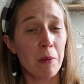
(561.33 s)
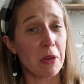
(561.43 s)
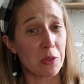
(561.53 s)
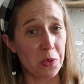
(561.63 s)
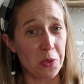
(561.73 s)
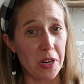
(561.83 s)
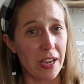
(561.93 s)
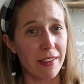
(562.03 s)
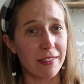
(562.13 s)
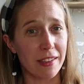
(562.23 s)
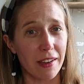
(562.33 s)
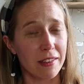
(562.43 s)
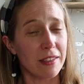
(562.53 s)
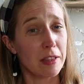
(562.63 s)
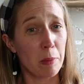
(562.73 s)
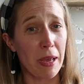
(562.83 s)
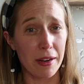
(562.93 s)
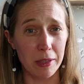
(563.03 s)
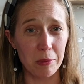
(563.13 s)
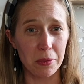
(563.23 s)
my daughter and I, in the garden, in the
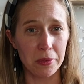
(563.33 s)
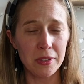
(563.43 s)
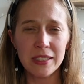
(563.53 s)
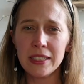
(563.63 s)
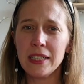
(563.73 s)
paddling pool.